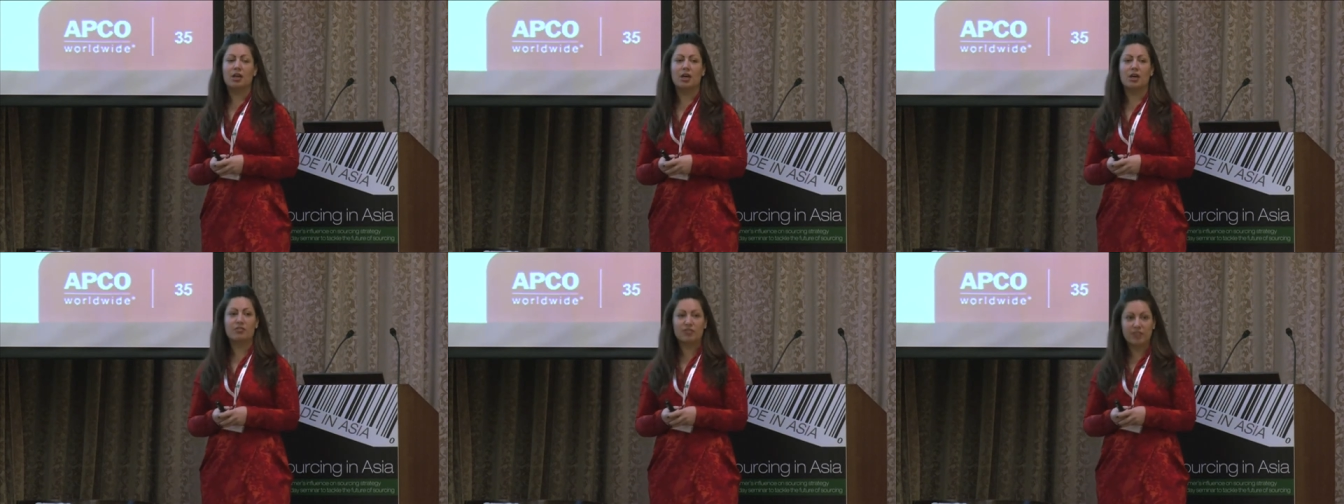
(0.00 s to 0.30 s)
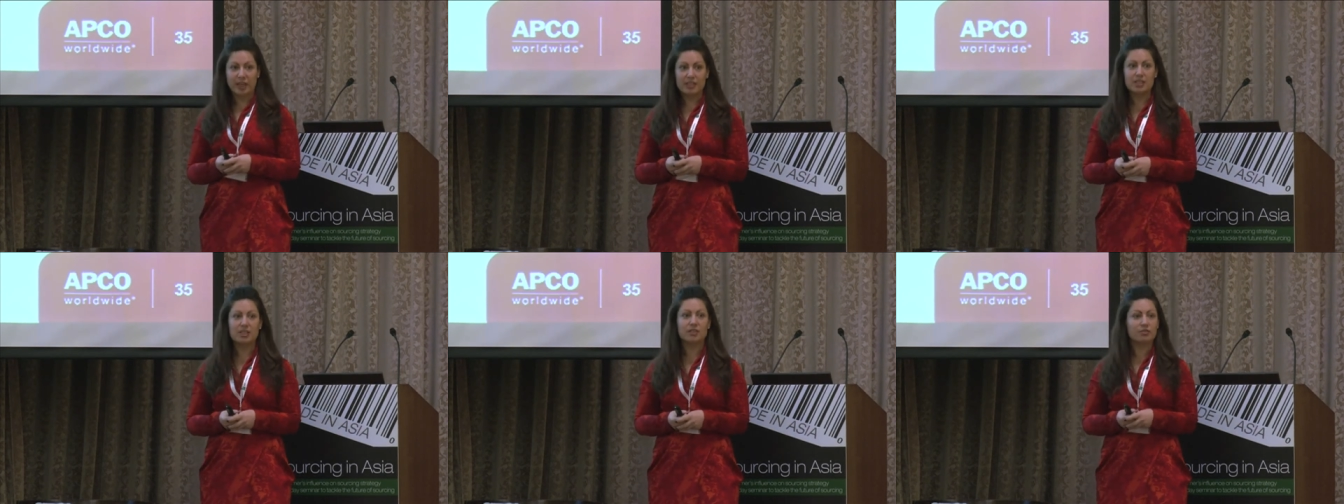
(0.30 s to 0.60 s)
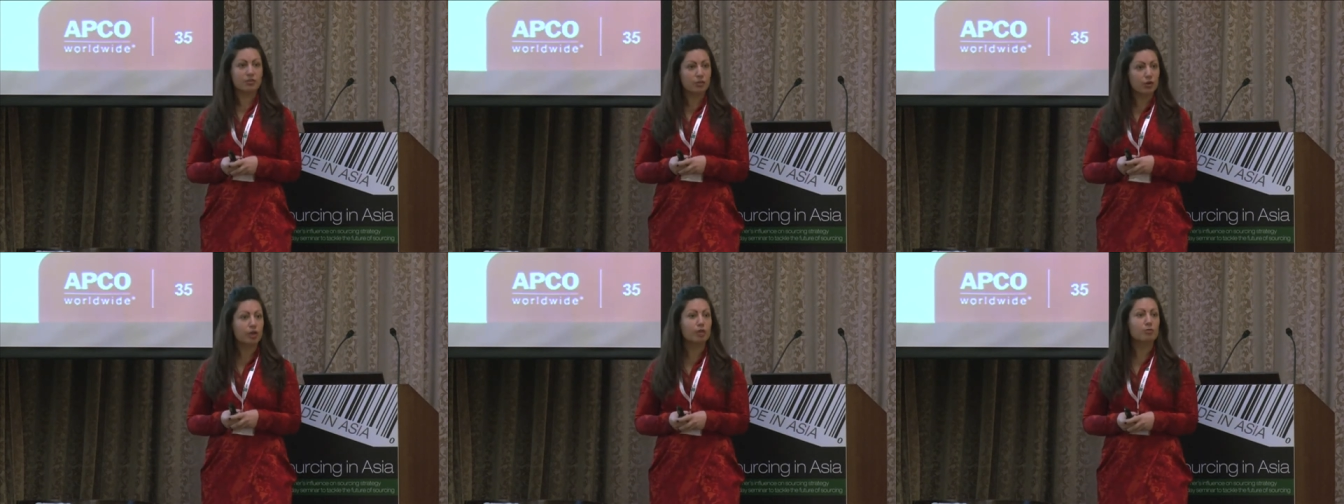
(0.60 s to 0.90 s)
affecting
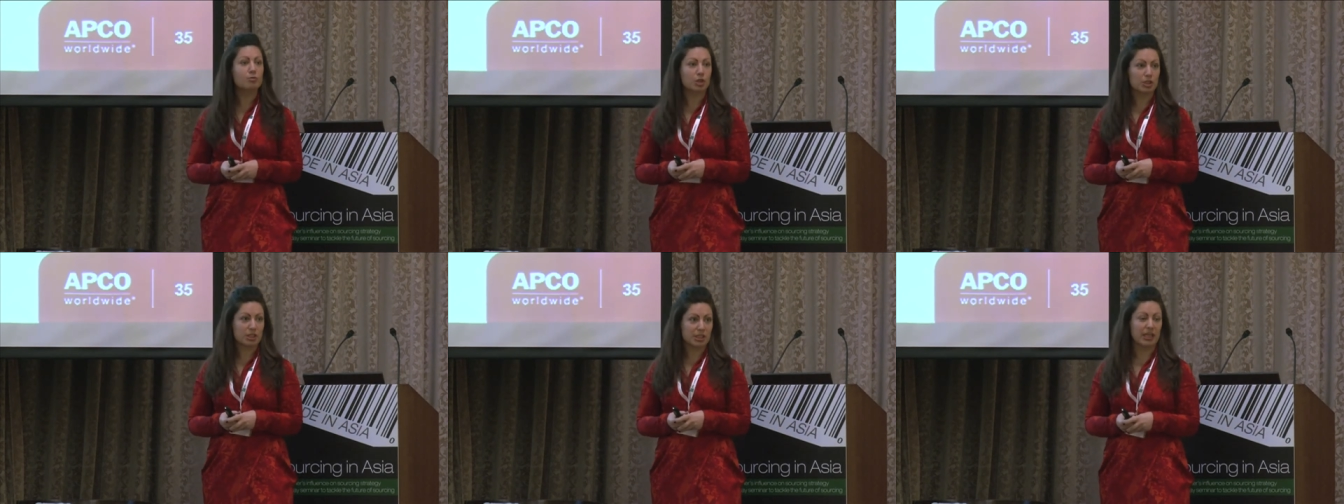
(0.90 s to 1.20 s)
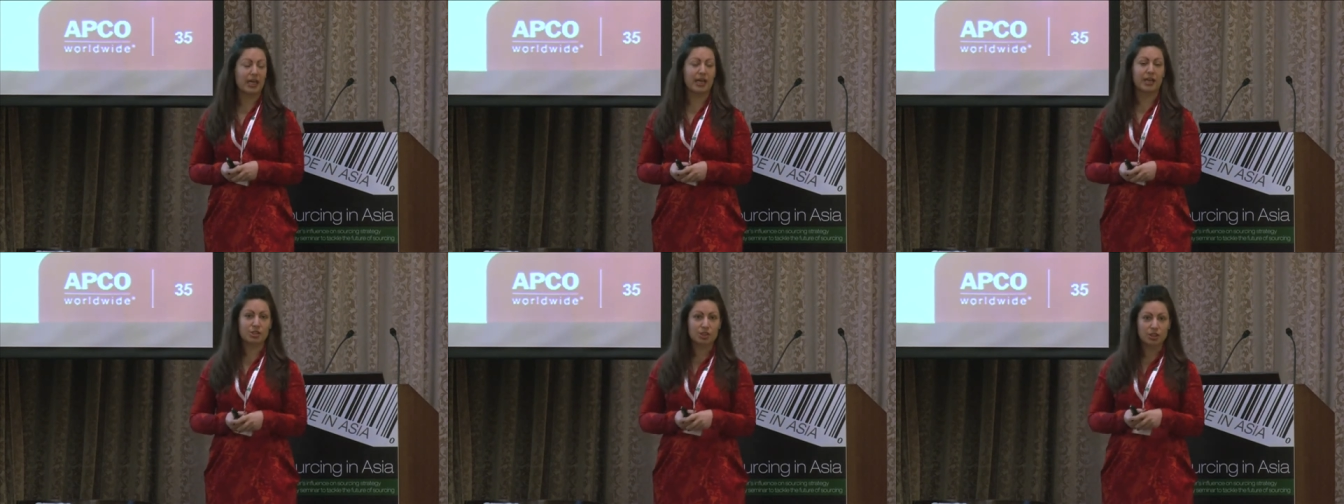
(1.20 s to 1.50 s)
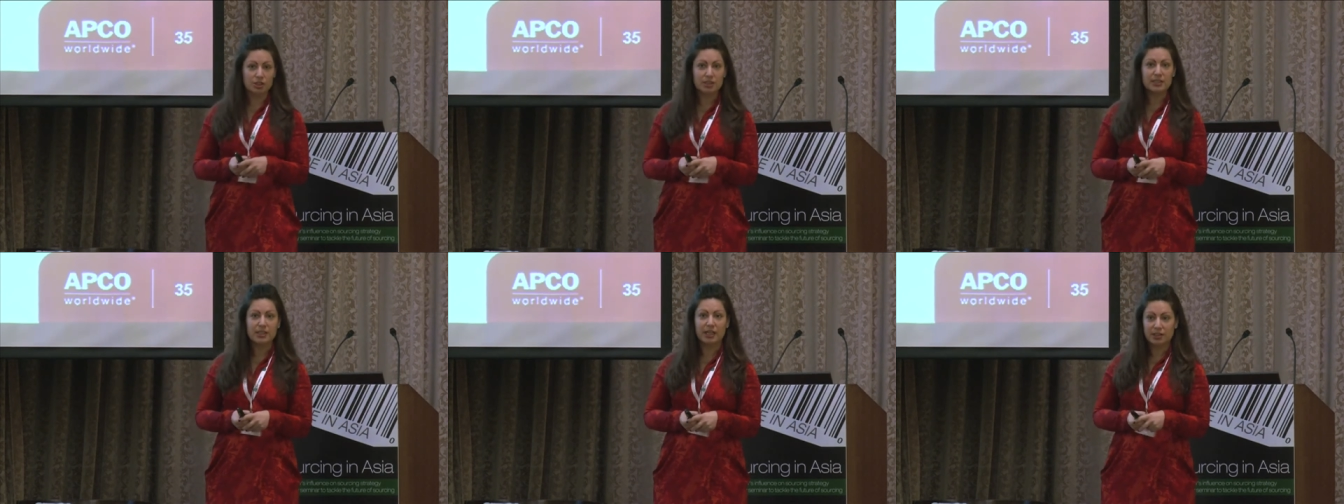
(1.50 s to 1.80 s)
foreign
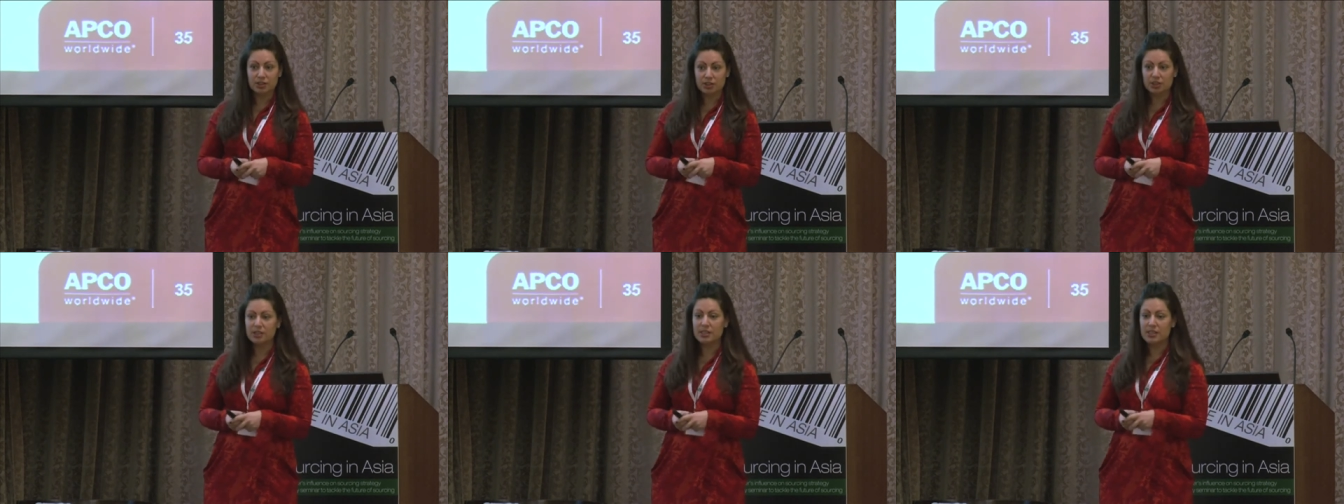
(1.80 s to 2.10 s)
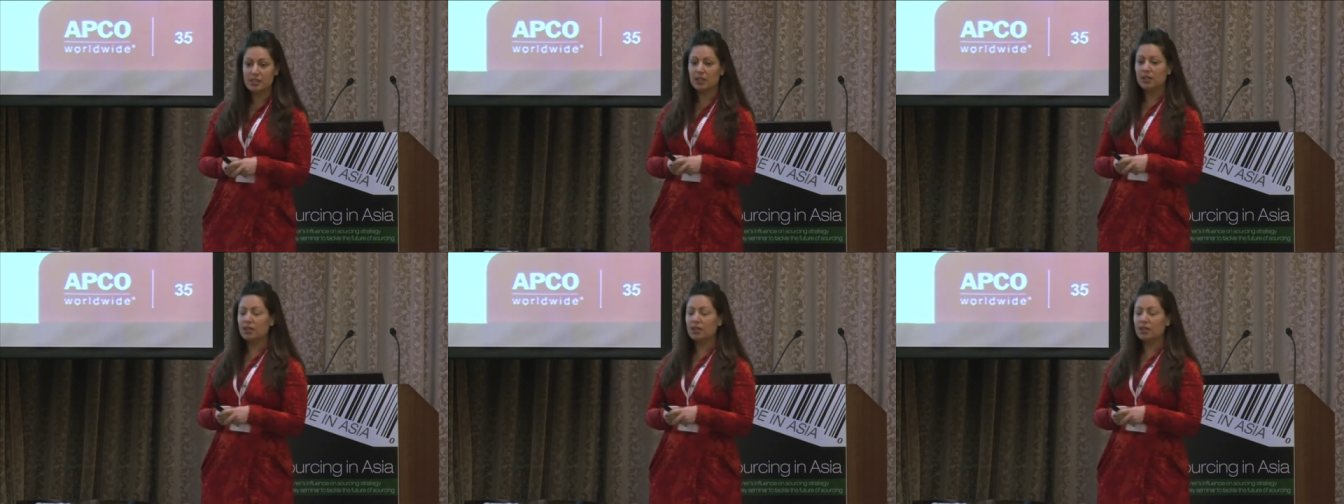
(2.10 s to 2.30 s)
multinational sectors,